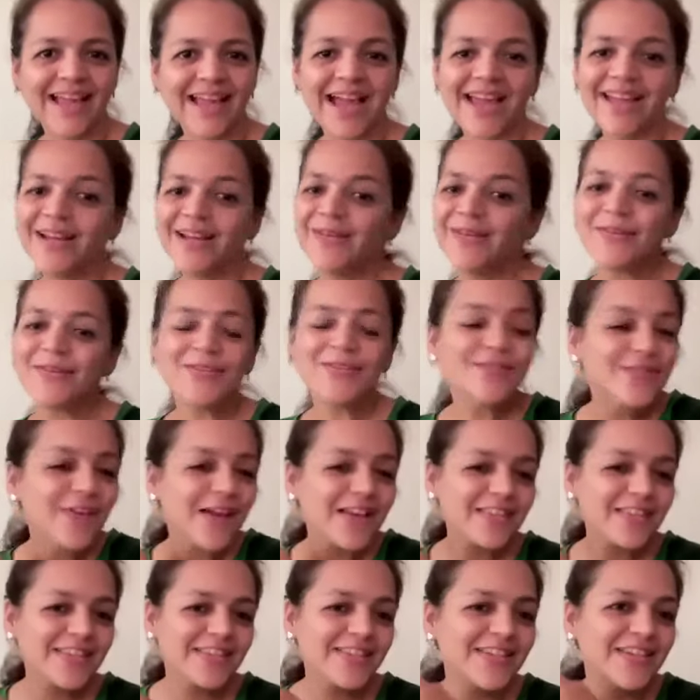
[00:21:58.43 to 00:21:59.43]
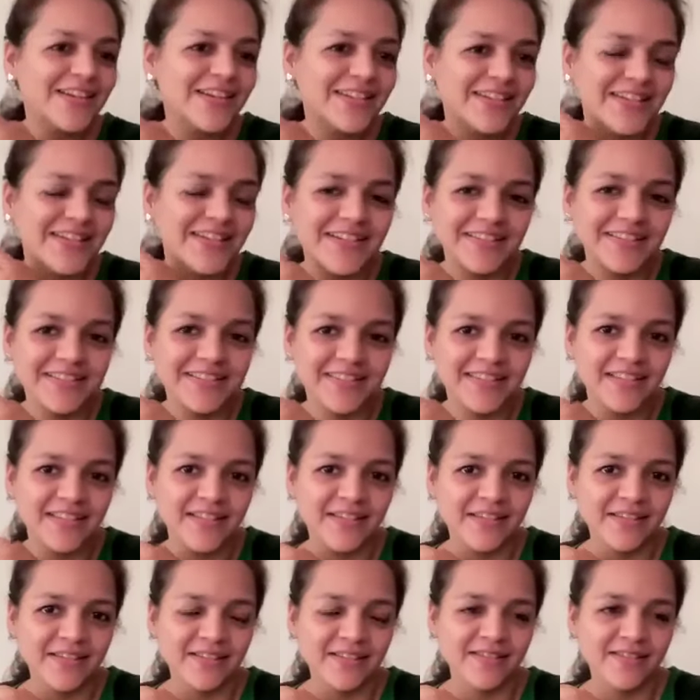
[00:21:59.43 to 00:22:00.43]
And it was fascinating to
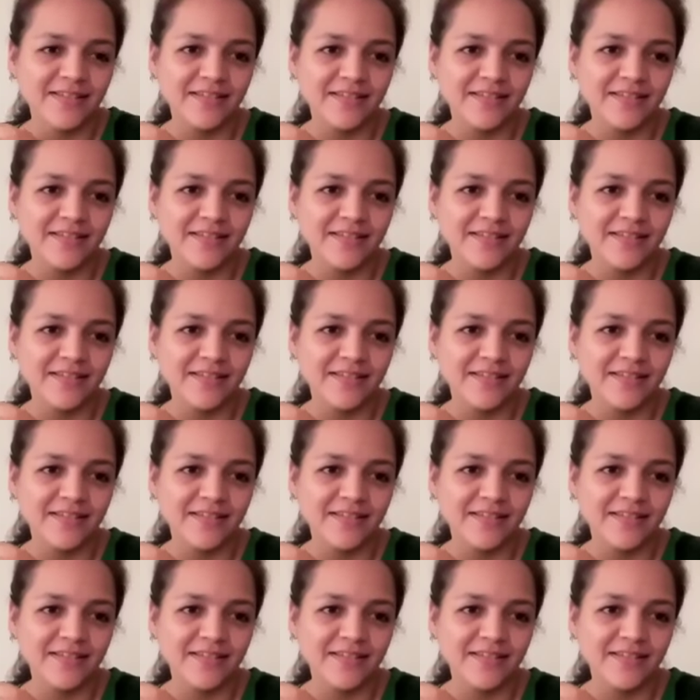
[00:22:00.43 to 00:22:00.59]
see.